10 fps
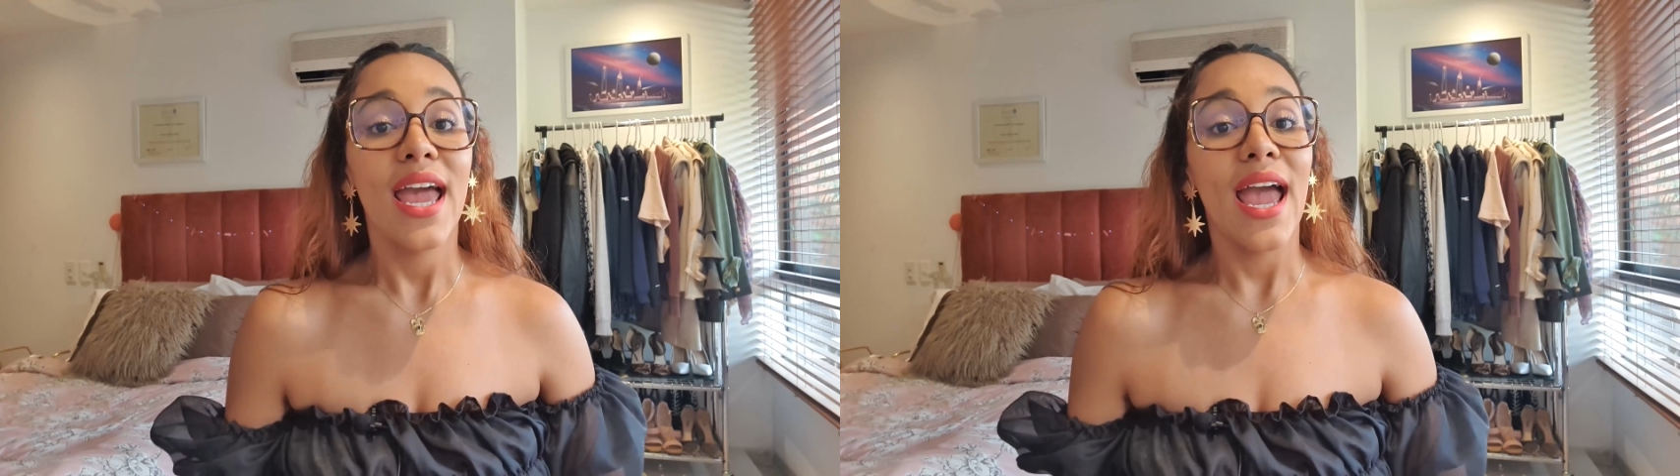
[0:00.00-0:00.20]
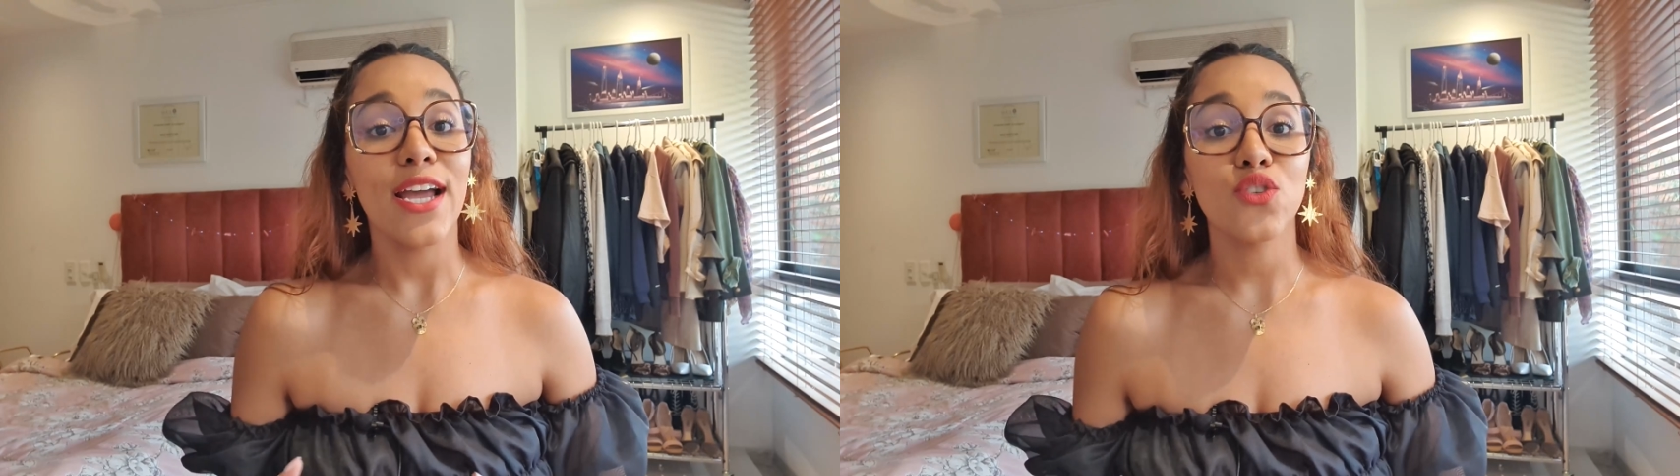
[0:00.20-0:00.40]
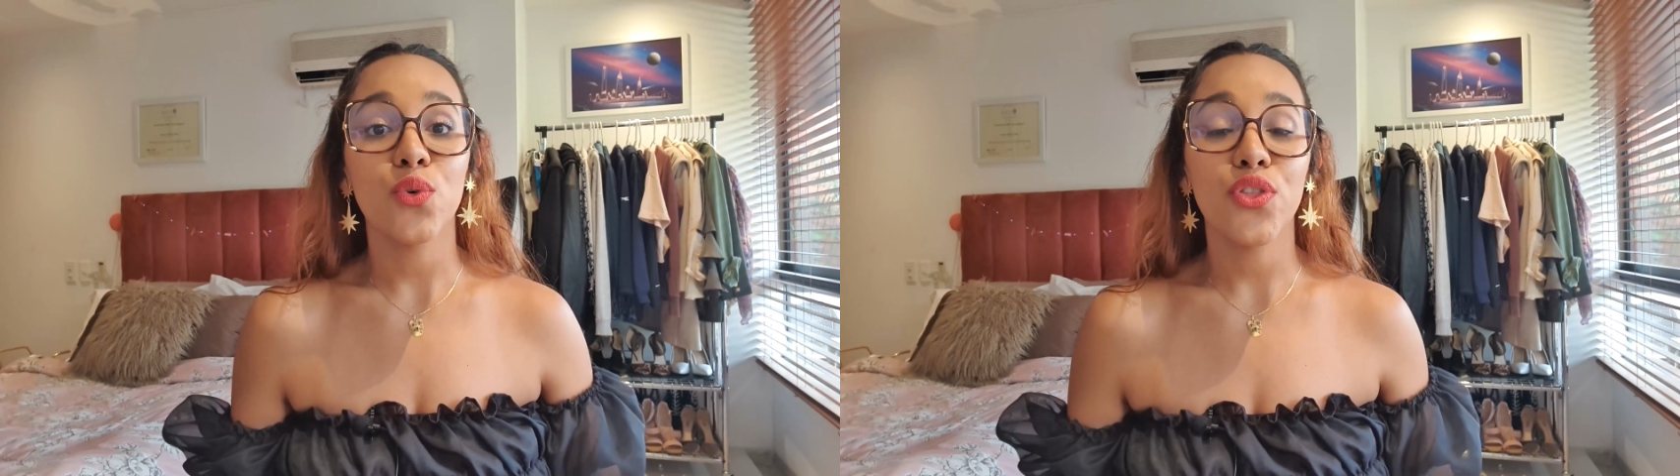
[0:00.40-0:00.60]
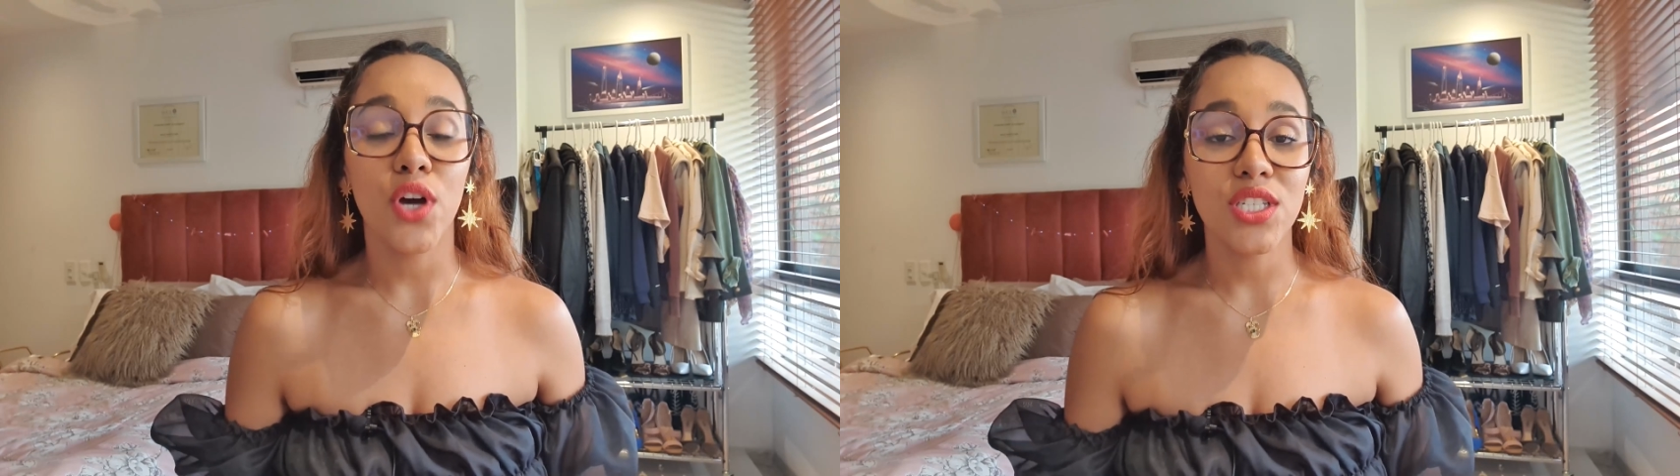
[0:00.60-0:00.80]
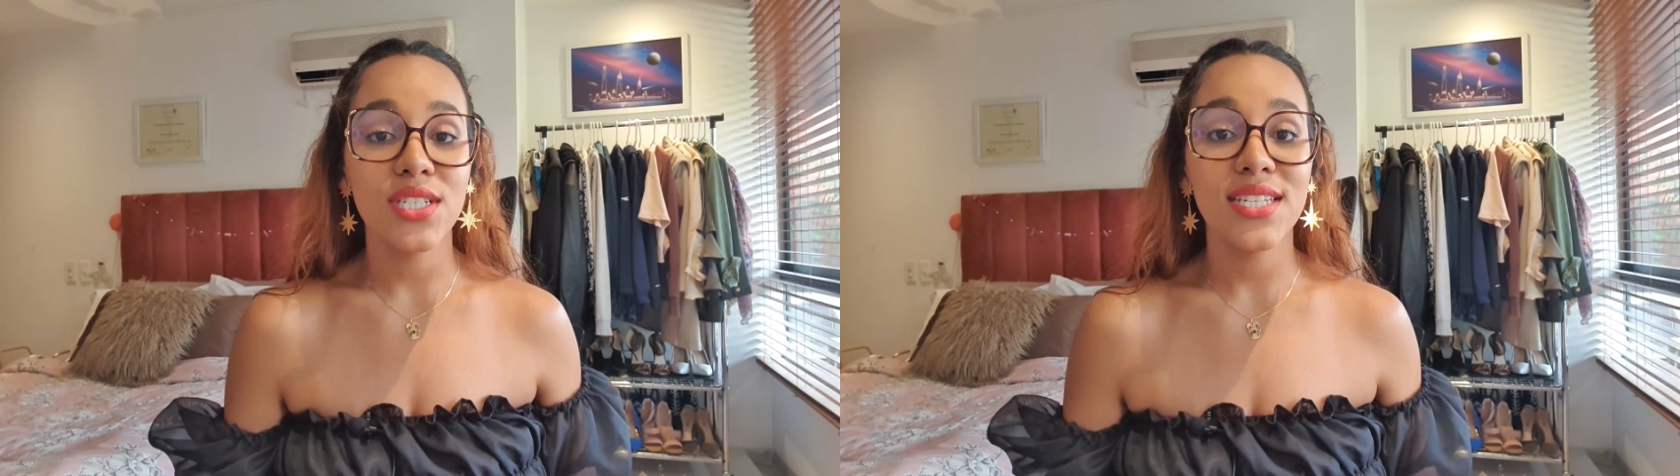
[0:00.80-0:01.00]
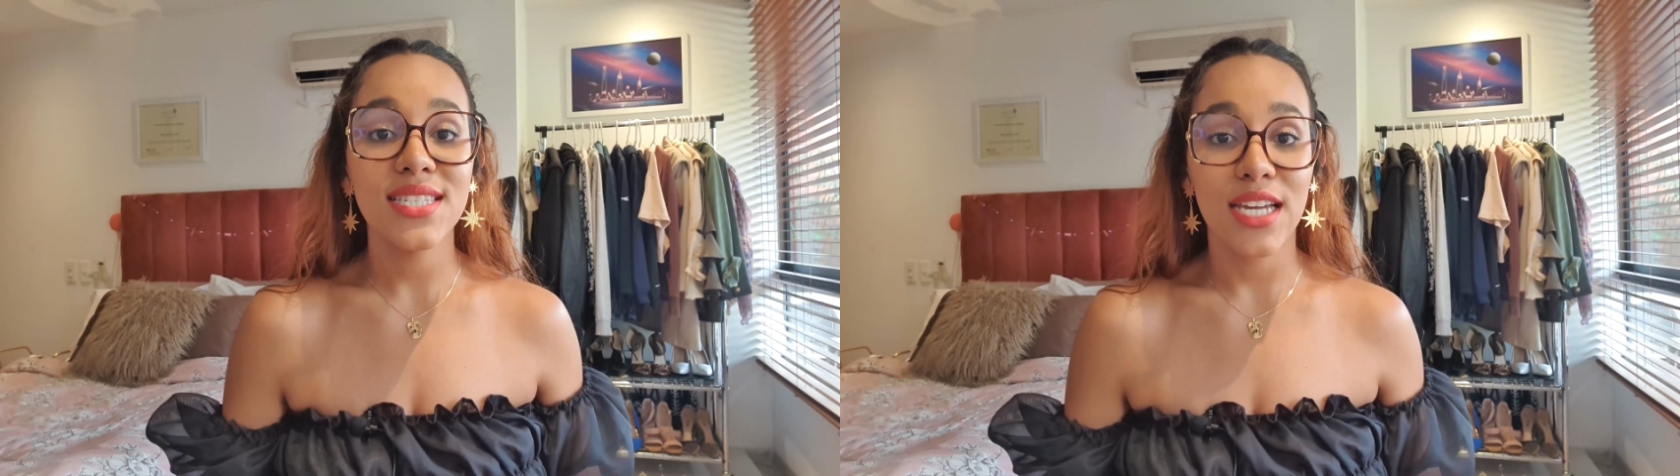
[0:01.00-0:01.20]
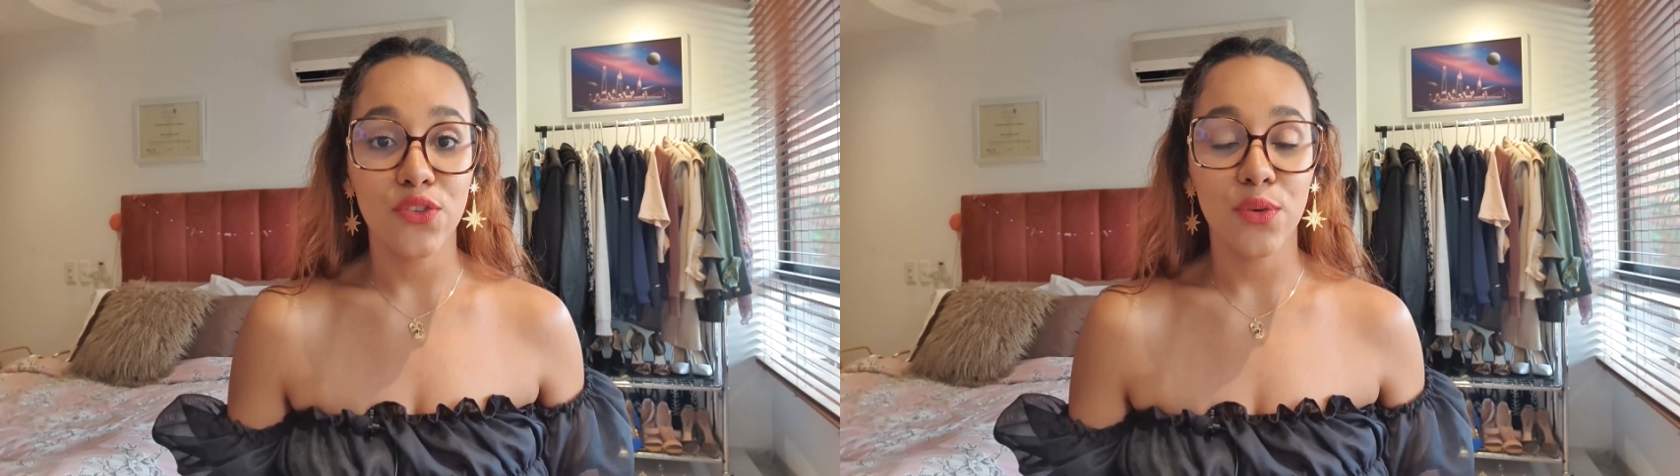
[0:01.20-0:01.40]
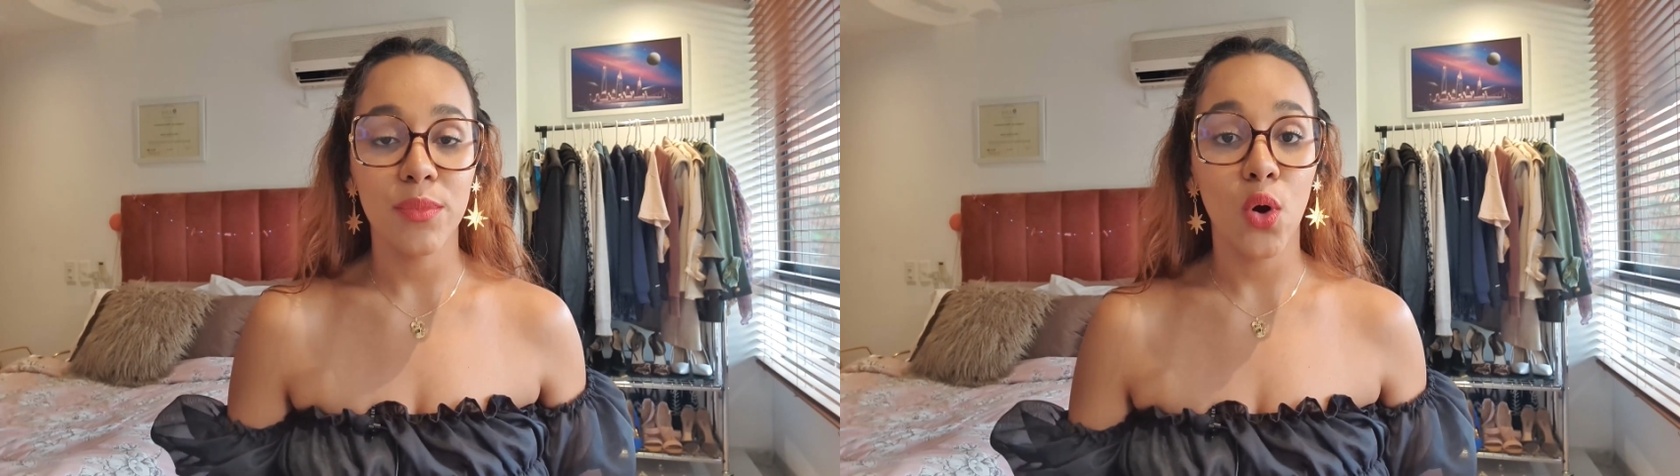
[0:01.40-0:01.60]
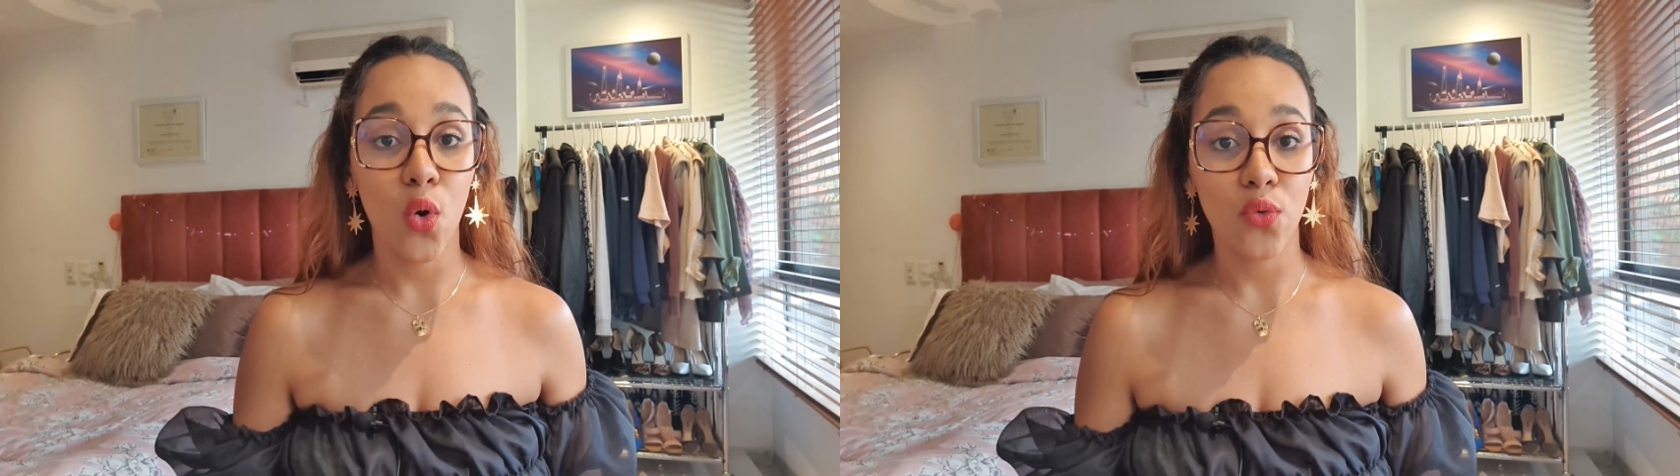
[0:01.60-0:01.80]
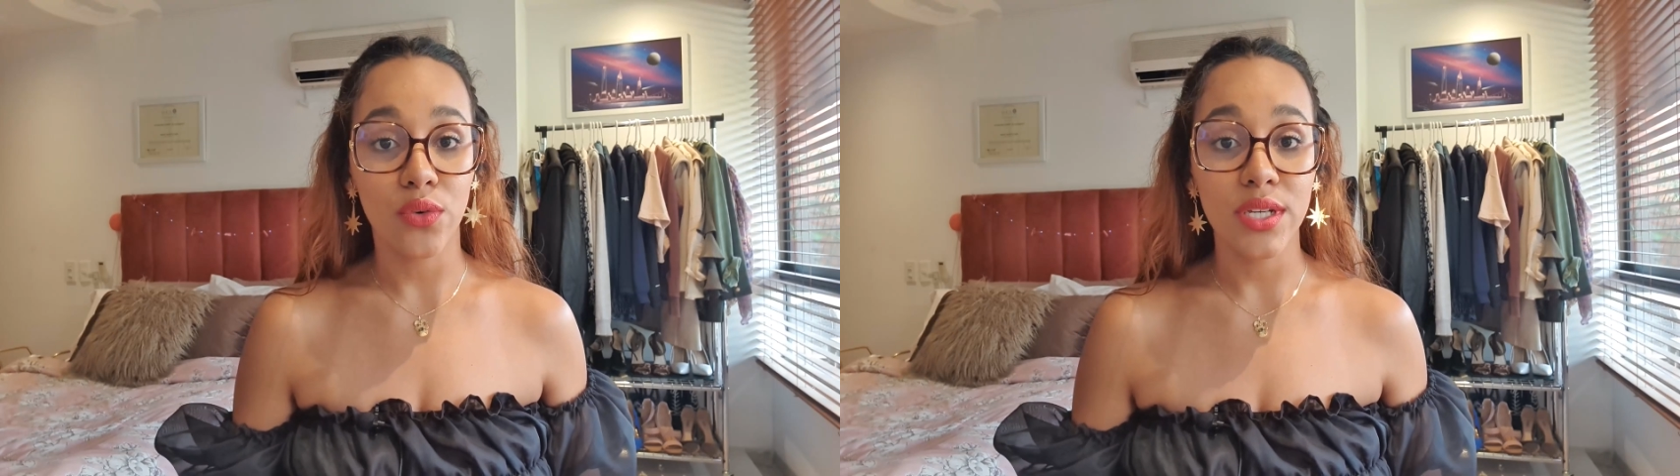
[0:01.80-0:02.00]
Eggs were thought to descend from the
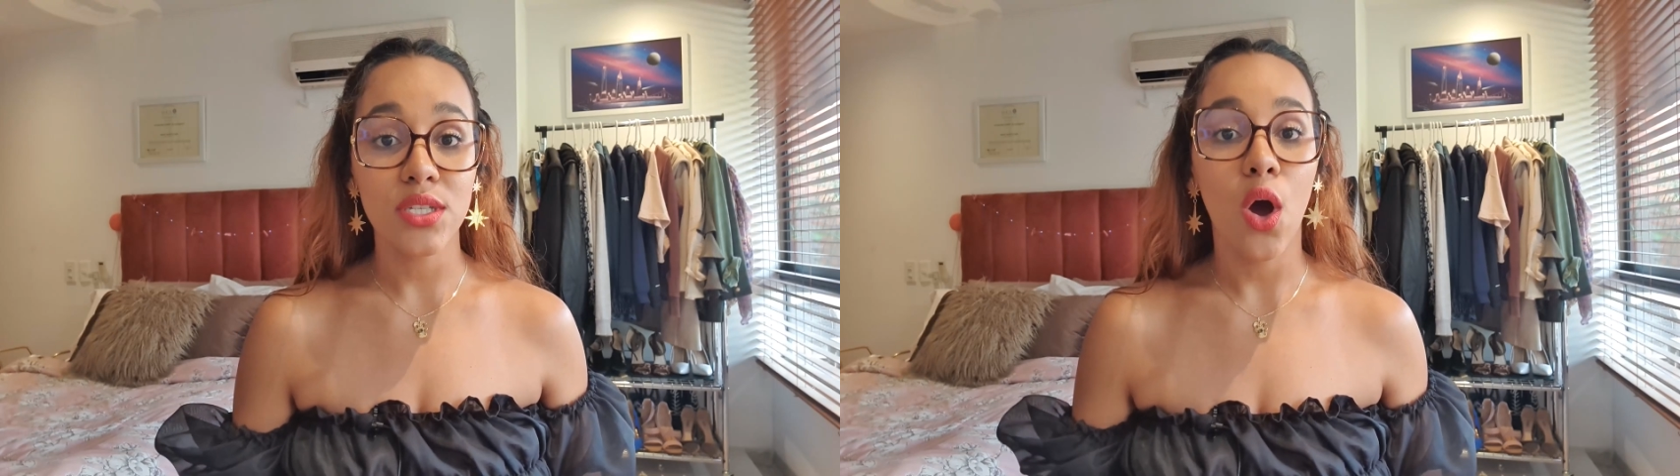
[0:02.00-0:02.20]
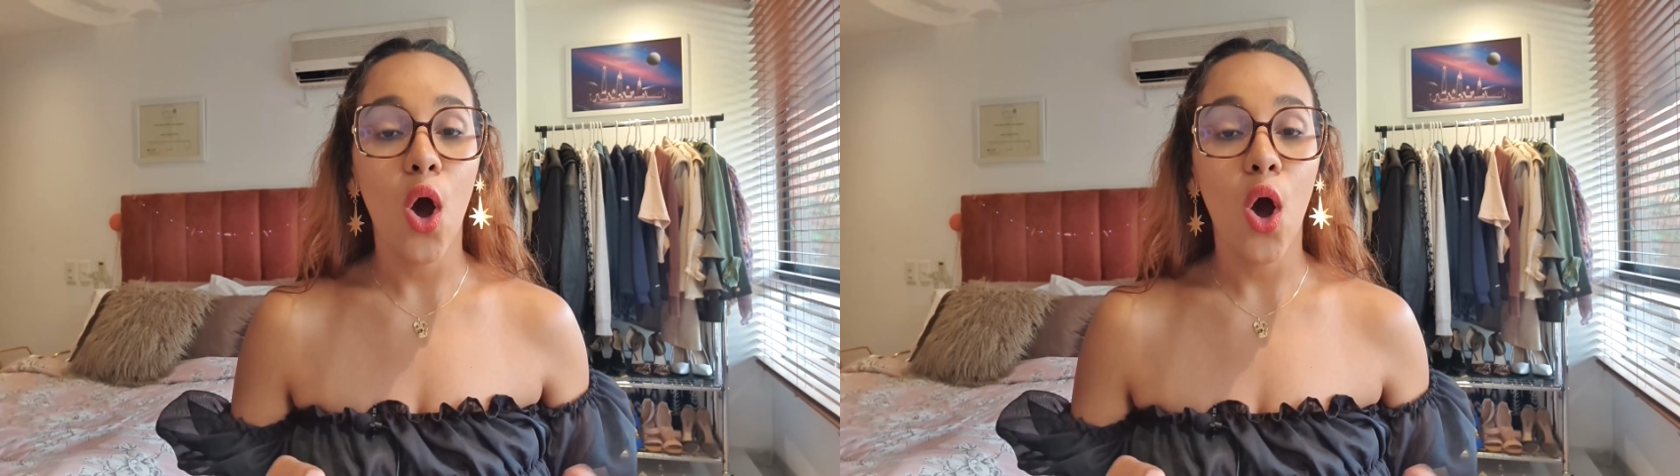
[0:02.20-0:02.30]
ovaries